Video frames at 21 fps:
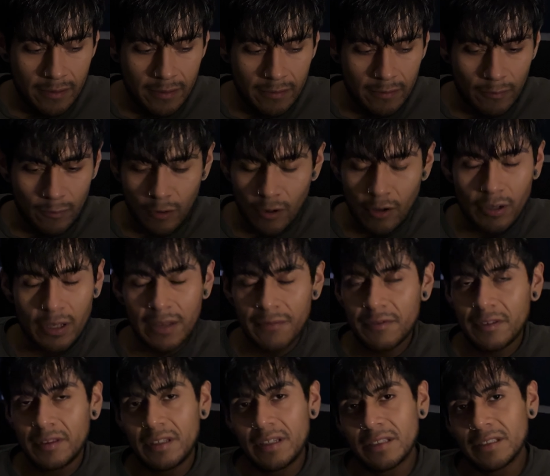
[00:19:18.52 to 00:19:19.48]
We're all
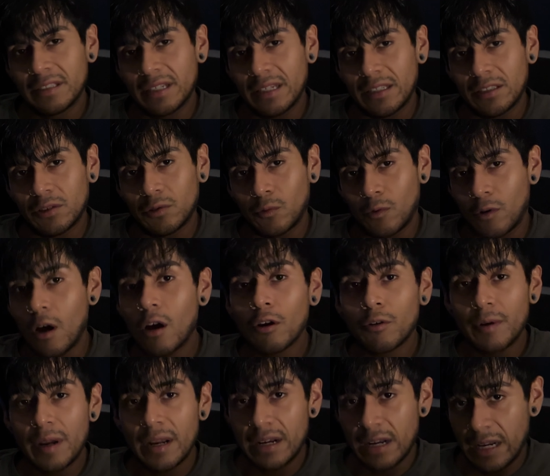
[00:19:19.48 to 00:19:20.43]
given these things. We're all
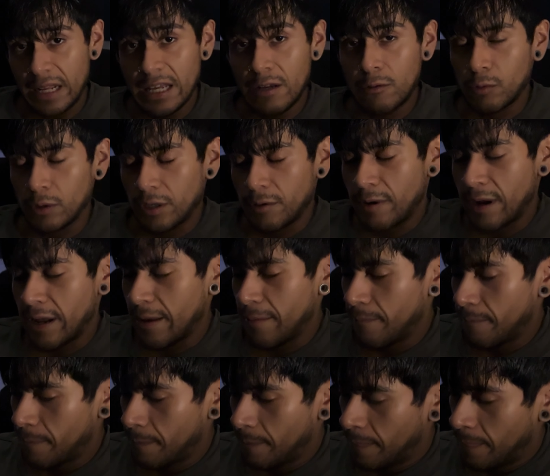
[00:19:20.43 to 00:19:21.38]
created equally, right?
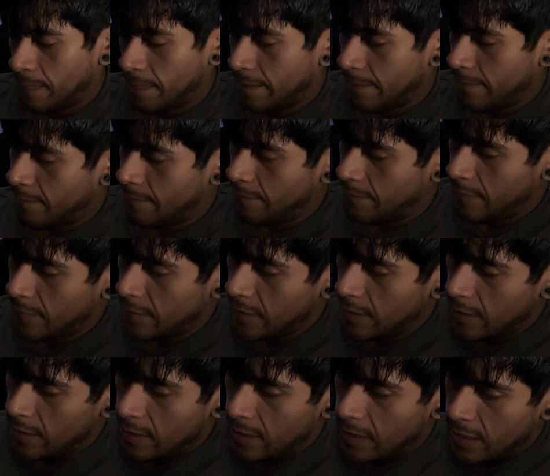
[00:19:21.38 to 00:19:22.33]

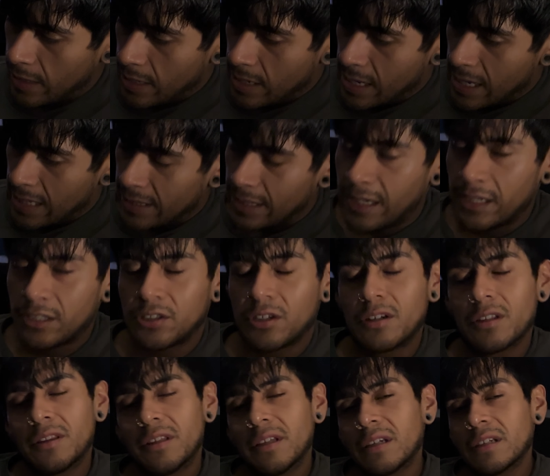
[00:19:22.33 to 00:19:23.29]
And then I
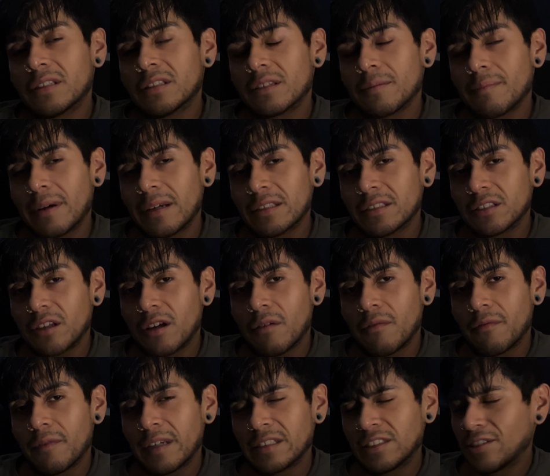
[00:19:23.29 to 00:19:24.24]
started thinking to myself,
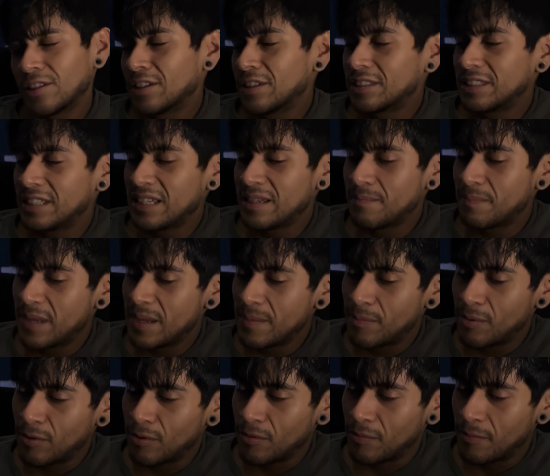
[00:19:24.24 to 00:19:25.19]
I started seeing
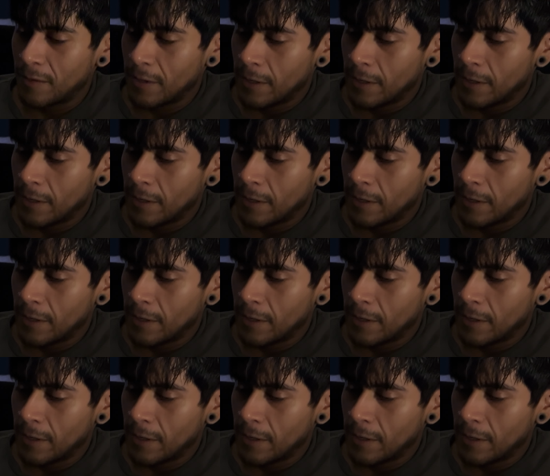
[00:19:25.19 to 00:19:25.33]
people